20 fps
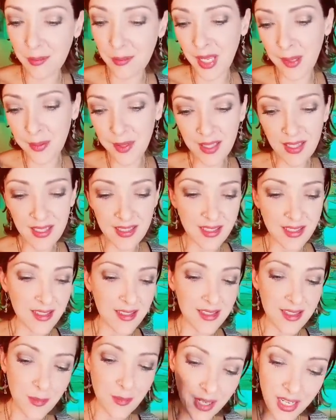Maybe this is
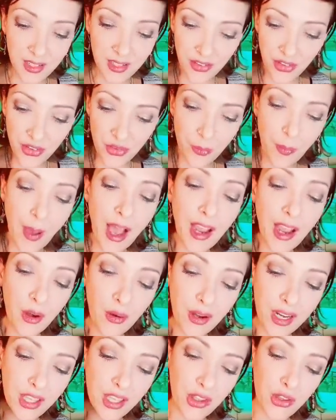somebody
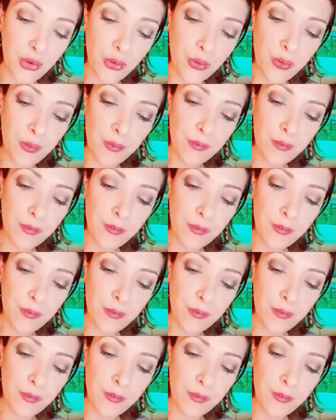inspiring you,